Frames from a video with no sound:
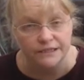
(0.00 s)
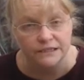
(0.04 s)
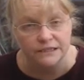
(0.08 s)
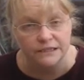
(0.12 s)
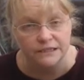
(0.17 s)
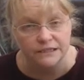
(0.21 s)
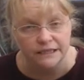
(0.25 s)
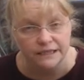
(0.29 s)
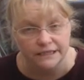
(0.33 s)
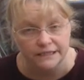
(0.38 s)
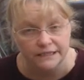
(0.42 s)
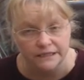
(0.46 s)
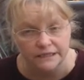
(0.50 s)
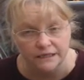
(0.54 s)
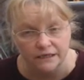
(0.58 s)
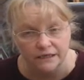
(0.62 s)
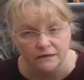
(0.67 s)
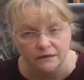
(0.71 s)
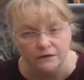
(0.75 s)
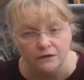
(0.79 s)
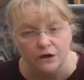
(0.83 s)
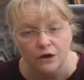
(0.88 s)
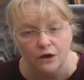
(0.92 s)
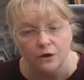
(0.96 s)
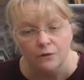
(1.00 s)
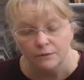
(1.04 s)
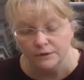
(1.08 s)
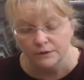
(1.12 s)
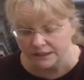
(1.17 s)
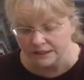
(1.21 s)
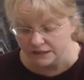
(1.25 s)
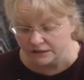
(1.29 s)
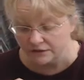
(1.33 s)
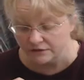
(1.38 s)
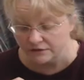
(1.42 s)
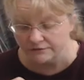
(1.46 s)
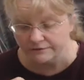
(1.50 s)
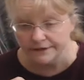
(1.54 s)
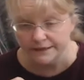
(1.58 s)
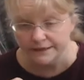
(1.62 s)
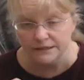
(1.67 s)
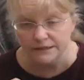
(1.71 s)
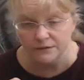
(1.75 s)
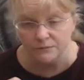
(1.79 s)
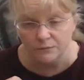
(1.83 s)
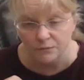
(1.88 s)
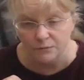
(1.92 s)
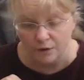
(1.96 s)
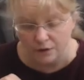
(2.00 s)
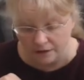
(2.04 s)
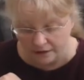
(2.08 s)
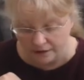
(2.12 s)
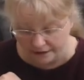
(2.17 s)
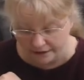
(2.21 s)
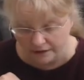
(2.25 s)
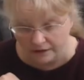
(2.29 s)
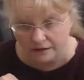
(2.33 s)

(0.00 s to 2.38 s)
data, which is the reason why,